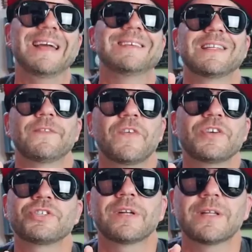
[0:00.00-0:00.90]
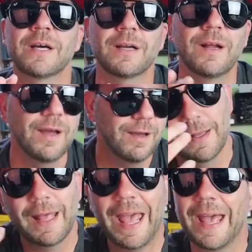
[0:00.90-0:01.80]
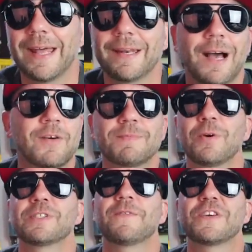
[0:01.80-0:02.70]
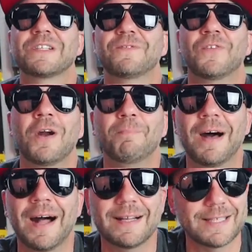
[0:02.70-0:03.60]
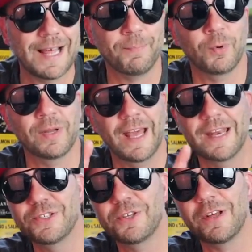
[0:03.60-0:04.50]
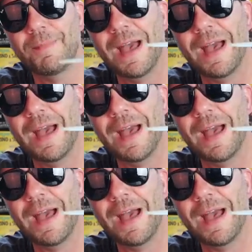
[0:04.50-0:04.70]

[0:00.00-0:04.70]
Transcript: I just didn't fish it a ton, and I was mostly fishing farm ponds at that point, and as you can